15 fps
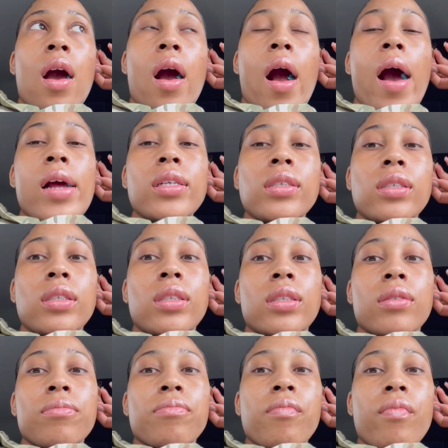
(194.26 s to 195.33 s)
I
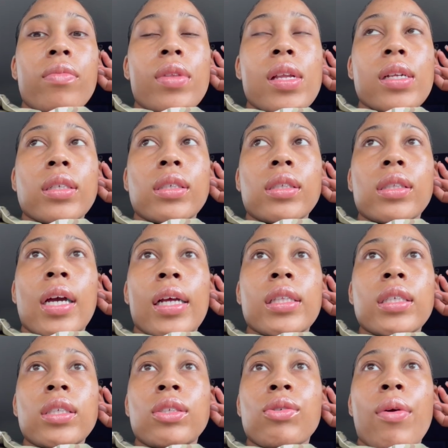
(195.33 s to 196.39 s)
just, like,
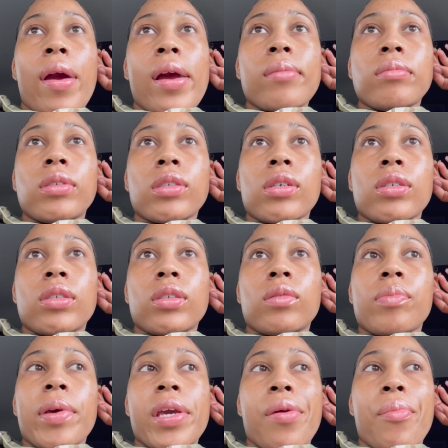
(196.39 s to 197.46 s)
these cramps are just
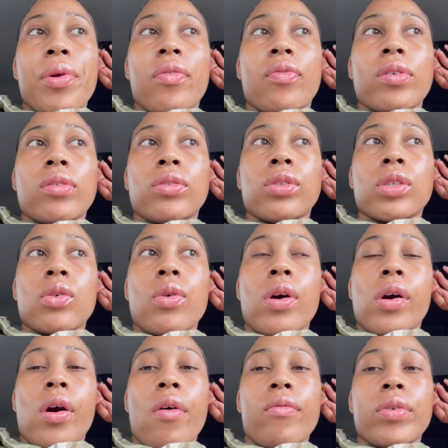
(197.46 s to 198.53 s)
making me feel so
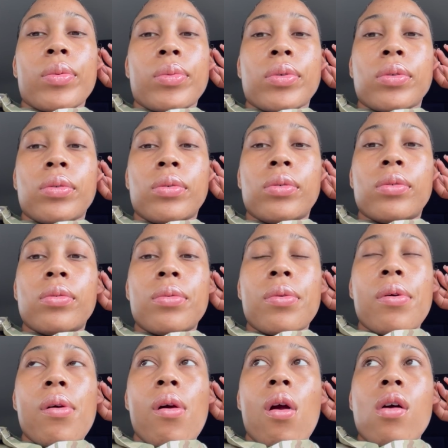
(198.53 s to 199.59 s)
uncomfortable.
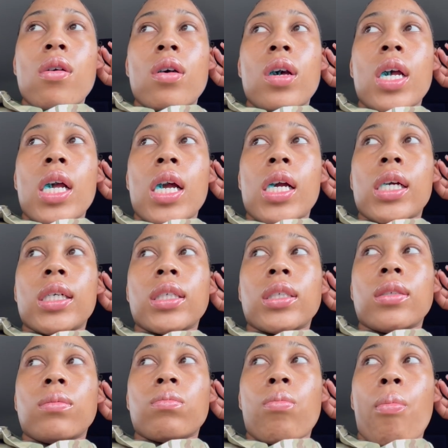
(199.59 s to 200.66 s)

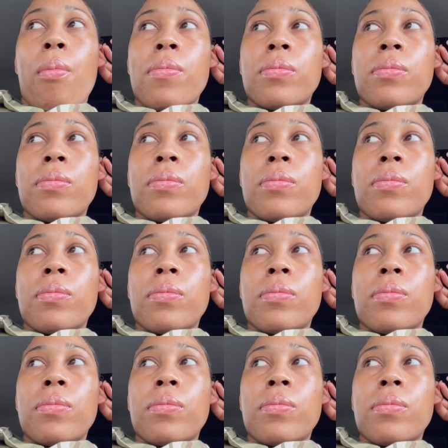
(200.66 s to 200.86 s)
And...